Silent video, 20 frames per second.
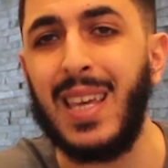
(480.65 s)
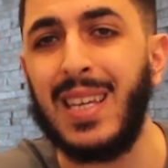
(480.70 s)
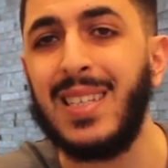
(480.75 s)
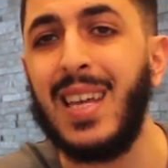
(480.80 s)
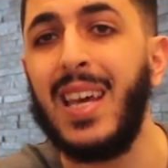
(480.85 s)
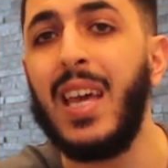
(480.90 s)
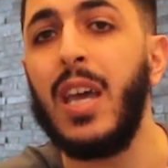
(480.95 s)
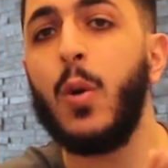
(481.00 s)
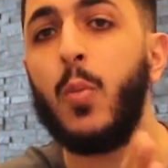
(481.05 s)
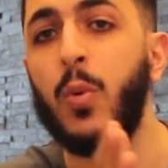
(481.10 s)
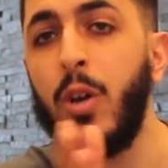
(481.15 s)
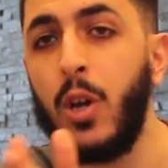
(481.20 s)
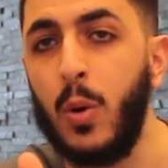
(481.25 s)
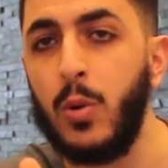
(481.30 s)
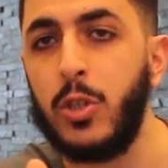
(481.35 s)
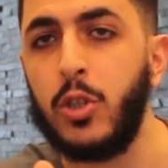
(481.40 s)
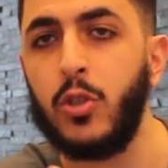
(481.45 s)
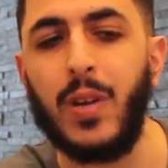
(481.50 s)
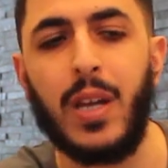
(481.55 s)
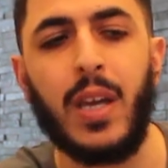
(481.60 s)
of things, we
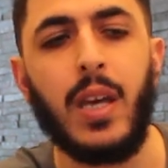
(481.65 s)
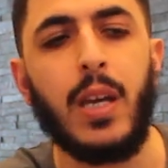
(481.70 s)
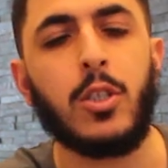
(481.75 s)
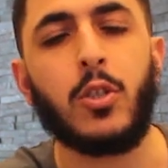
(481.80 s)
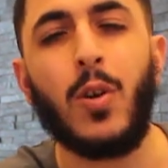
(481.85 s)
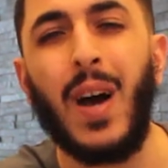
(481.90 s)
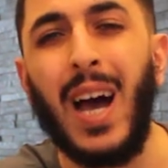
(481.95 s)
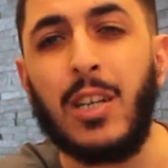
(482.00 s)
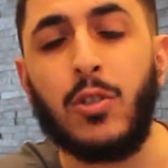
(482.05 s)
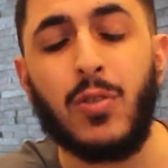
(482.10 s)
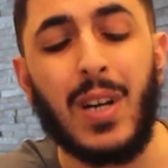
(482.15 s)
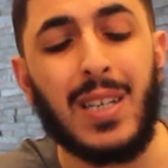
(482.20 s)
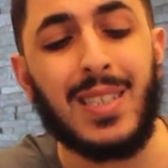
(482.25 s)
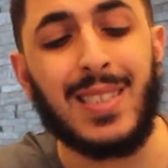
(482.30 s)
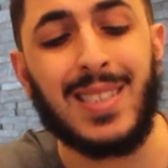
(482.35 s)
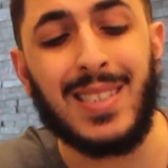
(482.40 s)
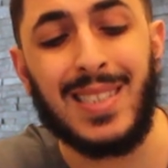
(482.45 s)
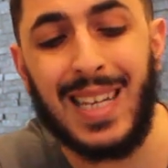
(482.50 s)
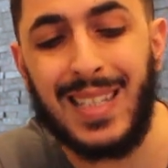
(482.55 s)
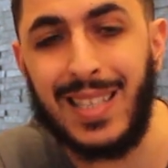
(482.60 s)
go astray. So I try to
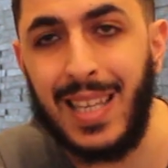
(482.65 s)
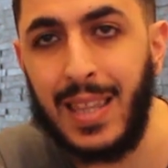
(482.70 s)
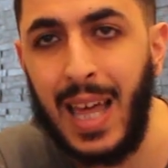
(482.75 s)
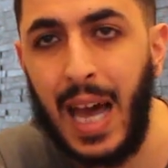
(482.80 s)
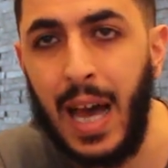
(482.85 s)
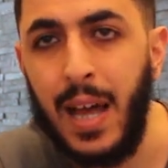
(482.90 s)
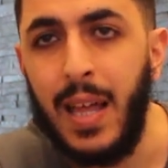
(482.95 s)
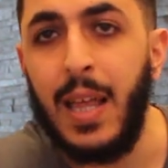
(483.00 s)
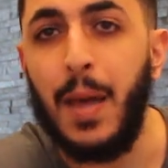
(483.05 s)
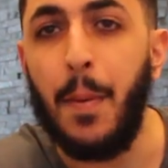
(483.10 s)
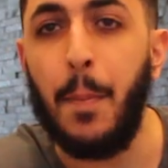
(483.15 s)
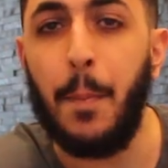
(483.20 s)
stick to that.